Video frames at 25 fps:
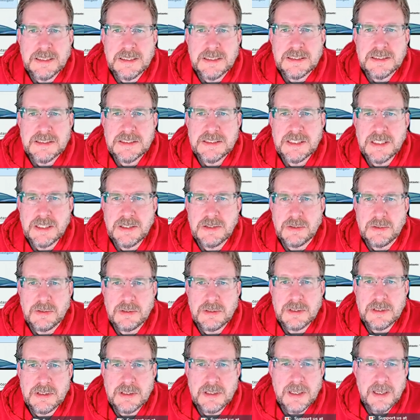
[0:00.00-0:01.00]
So,
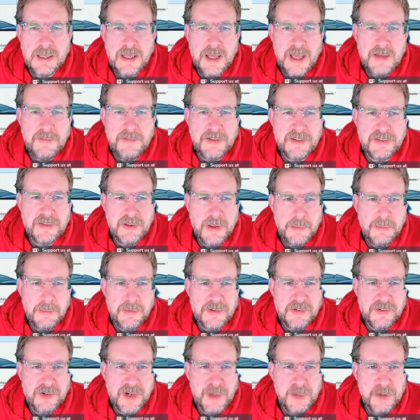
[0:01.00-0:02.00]
have I, am I
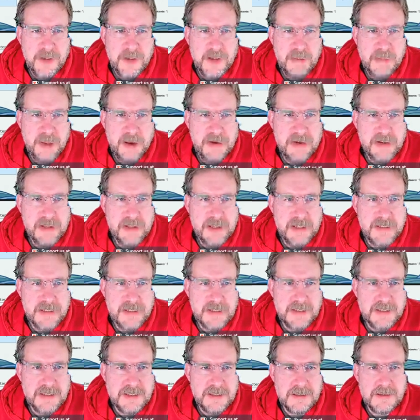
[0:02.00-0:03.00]
scraping the barrel
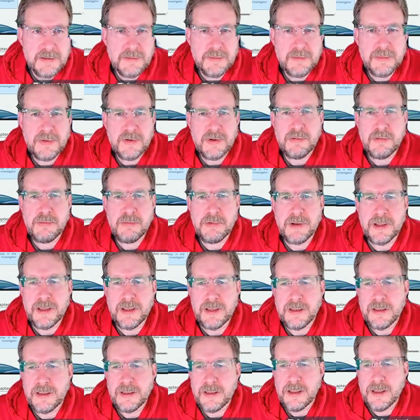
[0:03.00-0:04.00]
yet? Probably.
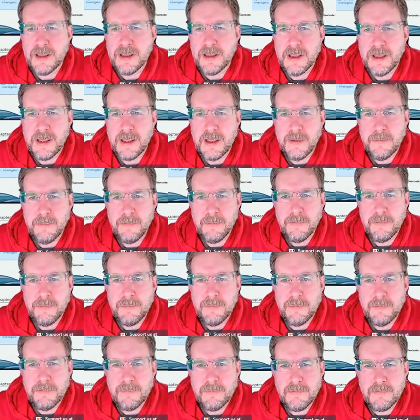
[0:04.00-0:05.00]
Um,
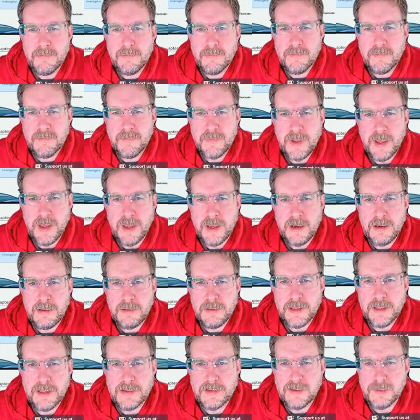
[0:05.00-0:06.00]
yeah,
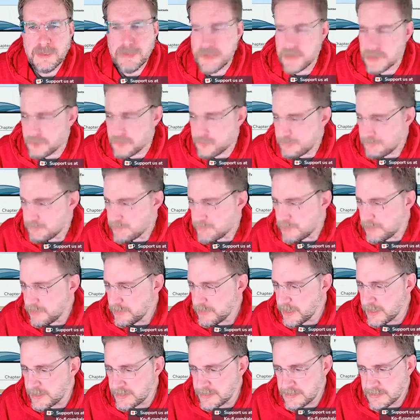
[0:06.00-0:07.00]
anything else you want to, to
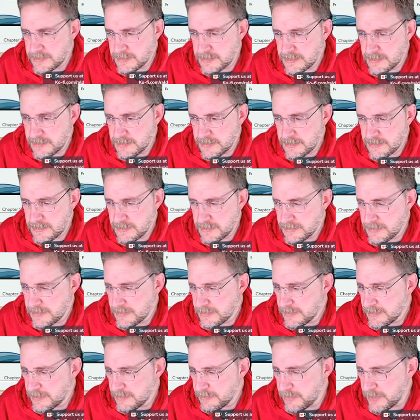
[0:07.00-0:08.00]
look at,
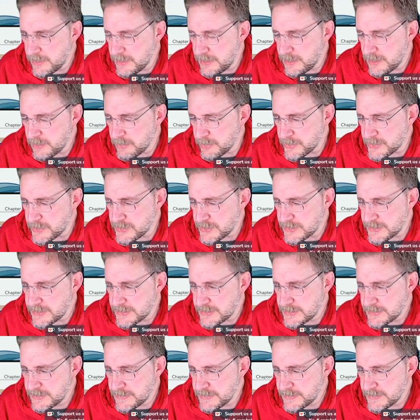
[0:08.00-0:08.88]
my dear watchers?